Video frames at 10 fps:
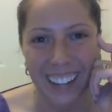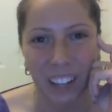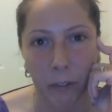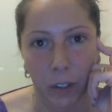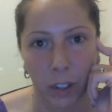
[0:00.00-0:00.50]

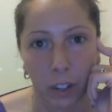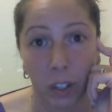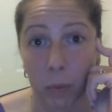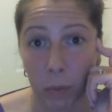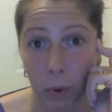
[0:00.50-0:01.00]
And they
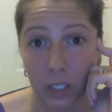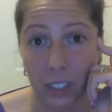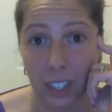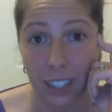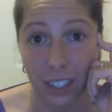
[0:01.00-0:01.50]
feel
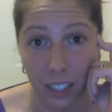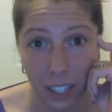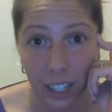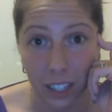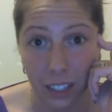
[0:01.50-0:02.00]
important and
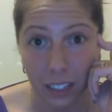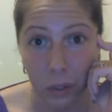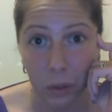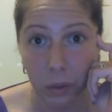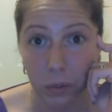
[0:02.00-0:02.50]
needed
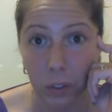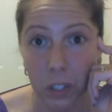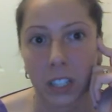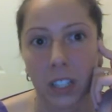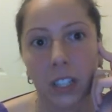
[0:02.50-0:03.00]

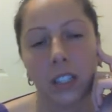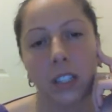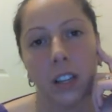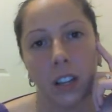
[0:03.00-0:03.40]
versus